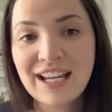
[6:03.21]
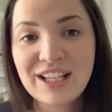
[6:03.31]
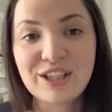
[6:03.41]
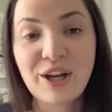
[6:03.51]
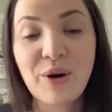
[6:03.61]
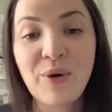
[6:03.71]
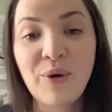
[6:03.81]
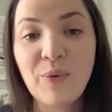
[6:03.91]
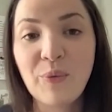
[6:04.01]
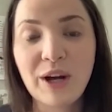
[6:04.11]

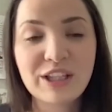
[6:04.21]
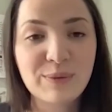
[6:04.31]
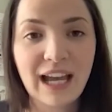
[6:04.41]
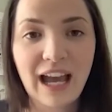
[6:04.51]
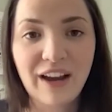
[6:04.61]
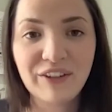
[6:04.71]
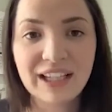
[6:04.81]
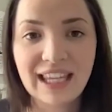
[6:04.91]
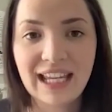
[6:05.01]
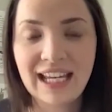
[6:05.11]
So once we get
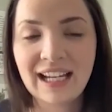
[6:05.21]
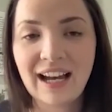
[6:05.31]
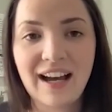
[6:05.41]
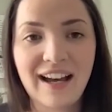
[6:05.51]
everything